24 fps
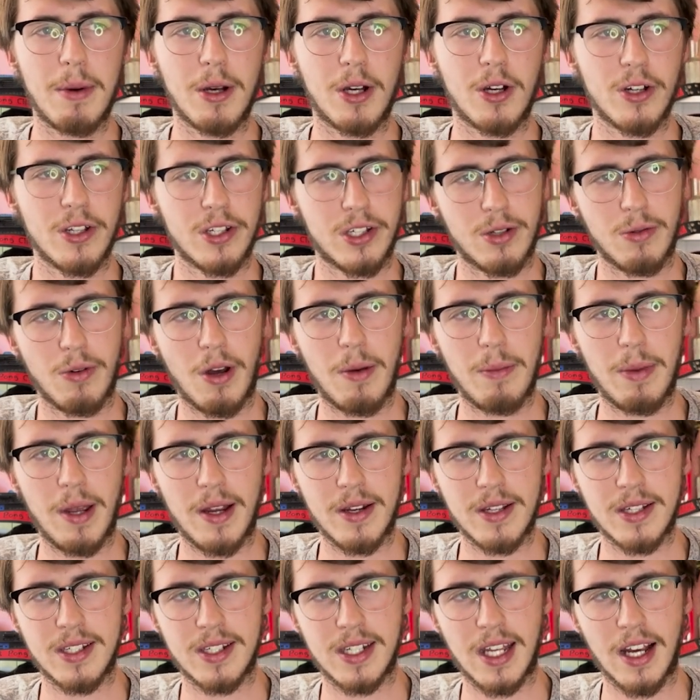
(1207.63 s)
but Costa won't be
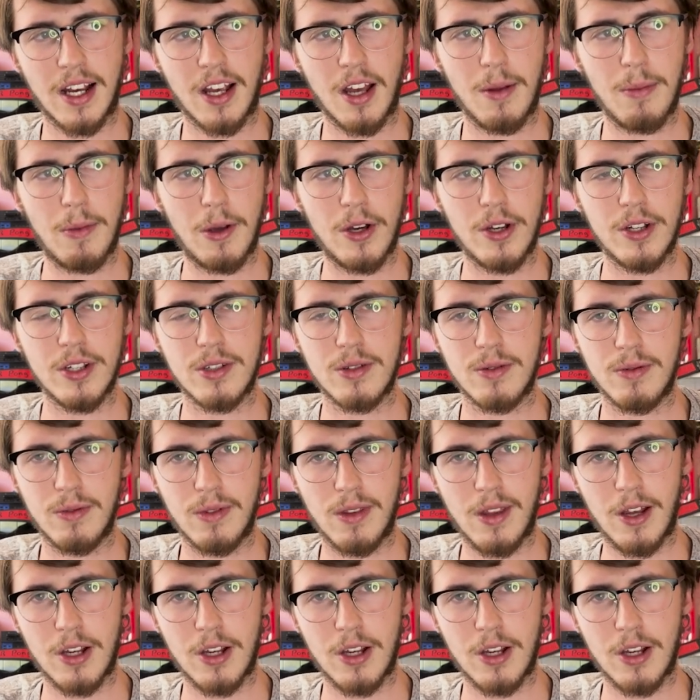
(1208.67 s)
able to stack up those